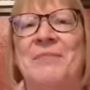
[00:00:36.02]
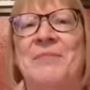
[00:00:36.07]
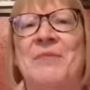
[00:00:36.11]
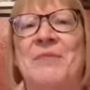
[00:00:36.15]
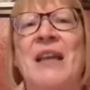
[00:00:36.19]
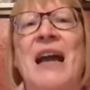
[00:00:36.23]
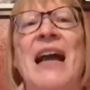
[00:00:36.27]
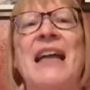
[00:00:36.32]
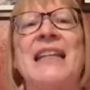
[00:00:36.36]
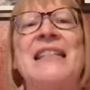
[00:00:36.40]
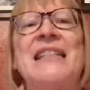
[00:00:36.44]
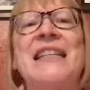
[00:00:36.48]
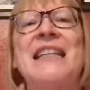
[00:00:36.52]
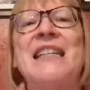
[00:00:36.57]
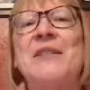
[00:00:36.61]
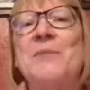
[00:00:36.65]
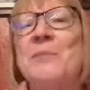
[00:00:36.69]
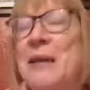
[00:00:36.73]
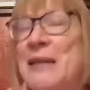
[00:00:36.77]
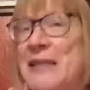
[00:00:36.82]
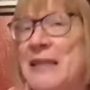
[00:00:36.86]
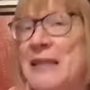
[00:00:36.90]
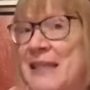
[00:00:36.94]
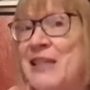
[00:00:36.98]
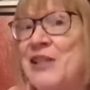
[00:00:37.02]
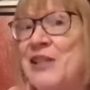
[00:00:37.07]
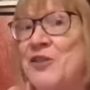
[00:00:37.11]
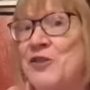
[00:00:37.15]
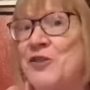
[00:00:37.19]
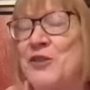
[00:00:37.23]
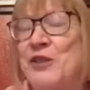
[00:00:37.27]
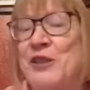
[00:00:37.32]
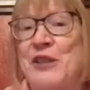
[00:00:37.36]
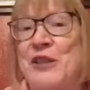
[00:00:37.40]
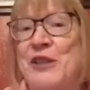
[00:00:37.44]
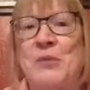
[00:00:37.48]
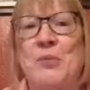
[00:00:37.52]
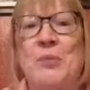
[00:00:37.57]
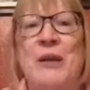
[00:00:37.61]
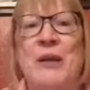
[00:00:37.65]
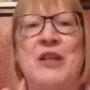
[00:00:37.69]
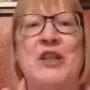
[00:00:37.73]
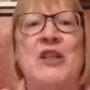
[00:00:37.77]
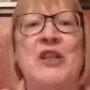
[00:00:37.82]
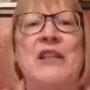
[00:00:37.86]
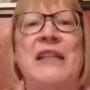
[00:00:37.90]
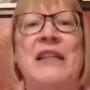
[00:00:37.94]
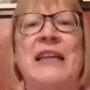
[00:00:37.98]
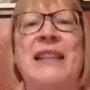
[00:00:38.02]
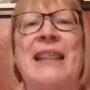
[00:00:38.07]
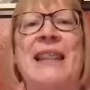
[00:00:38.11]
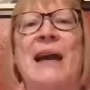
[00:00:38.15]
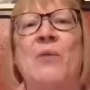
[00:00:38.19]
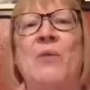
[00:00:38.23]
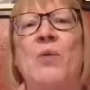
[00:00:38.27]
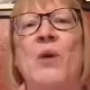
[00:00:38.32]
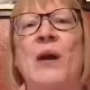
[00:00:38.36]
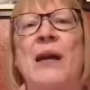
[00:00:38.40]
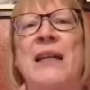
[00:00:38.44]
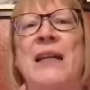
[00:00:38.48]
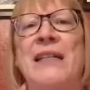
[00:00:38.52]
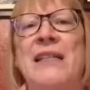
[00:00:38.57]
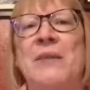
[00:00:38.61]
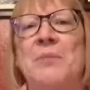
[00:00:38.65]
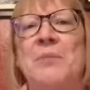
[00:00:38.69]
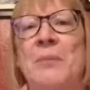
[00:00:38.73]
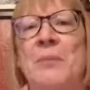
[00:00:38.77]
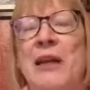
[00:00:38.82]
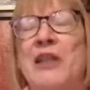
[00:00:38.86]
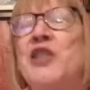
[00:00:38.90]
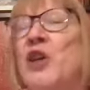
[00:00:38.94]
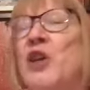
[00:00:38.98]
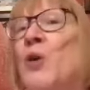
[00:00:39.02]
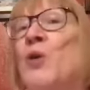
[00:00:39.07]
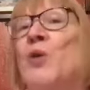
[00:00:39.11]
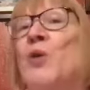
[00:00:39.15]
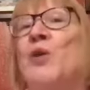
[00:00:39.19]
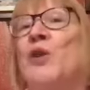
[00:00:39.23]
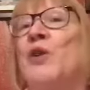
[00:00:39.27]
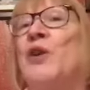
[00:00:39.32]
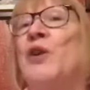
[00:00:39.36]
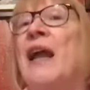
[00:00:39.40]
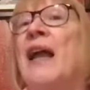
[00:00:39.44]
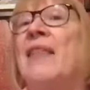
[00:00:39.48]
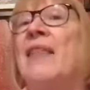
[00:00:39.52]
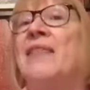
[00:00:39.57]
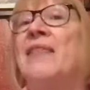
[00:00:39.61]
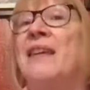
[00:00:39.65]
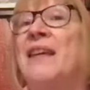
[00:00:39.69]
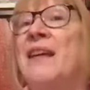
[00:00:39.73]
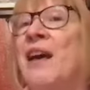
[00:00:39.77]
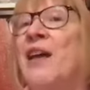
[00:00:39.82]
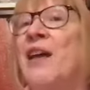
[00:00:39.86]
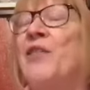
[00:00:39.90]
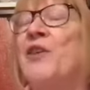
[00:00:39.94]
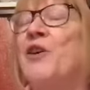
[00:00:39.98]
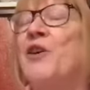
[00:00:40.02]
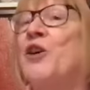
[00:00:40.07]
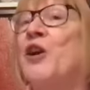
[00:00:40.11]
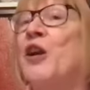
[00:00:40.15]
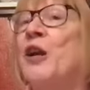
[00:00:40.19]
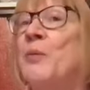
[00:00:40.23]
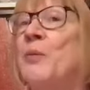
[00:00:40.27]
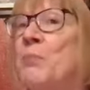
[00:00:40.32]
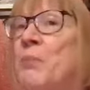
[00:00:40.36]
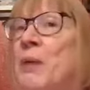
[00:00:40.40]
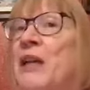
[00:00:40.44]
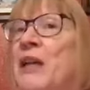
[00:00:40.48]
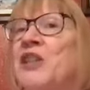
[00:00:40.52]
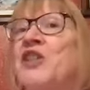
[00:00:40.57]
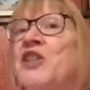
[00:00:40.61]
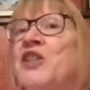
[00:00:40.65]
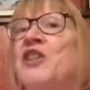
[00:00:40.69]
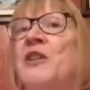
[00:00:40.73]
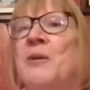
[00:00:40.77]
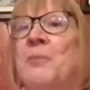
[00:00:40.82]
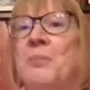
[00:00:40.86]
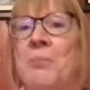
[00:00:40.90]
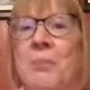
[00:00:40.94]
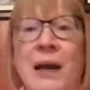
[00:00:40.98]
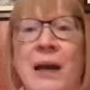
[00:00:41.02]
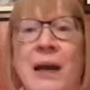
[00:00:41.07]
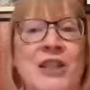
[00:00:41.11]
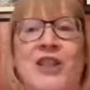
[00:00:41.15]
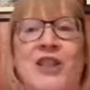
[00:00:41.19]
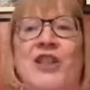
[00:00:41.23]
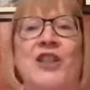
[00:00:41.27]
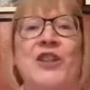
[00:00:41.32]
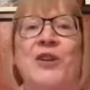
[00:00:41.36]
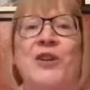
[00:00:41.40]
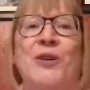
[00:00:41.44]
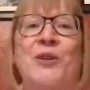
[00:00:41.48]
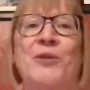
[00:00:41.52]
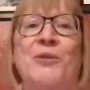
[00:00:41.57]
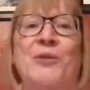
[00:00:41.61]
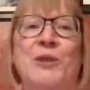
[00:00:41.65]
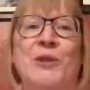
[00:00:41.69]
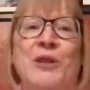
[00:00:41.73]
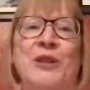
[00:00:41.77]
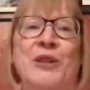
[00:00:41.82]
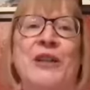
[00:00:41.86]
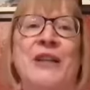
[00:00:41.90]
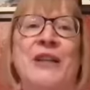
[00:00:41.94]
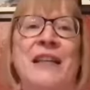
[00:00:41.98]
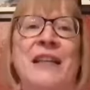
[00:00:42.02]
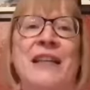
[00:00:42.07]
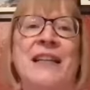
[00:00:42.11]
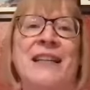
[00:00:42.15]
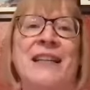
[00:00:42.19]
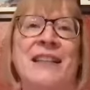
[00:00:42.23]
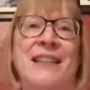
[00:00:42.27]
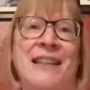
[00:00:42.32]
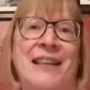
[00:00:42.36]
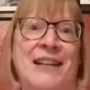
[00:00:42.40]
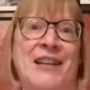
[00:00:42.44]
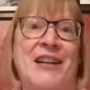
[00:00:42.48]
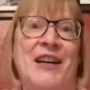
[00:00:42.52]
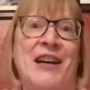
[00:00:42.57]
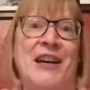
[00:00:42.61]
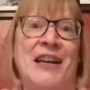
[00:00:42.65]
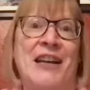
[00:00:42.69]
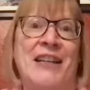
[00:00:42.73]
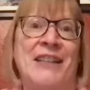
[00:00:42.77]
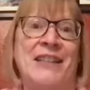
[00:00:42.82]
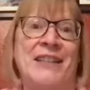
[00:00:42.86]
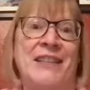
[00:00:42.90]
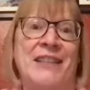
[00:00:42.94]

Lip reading: I tease my sisters especially that one is much older and the other much, much older than I.